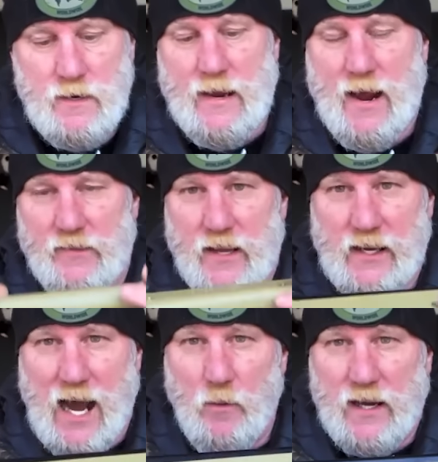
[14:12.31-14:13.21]
Now, the
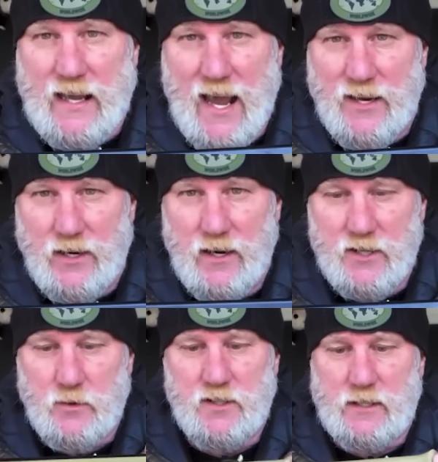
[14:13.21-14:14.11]
Agawa Canyon, and
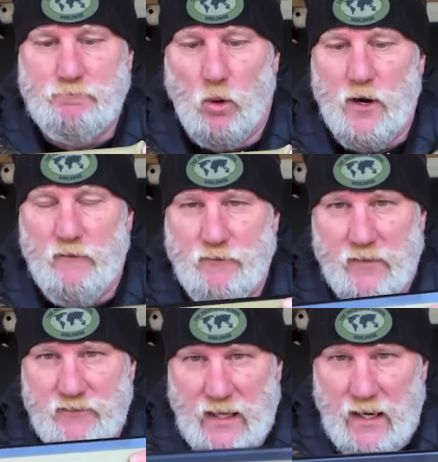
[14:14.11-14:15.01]
this one is the Boreal
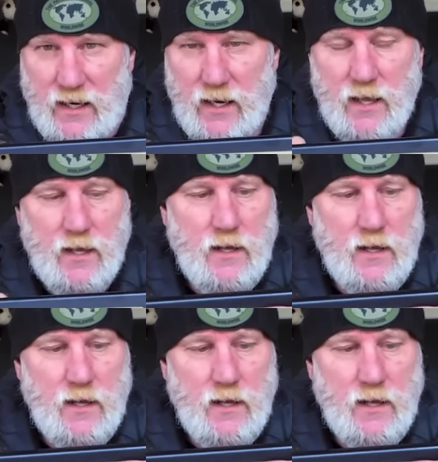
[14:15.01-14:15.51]
fifteen.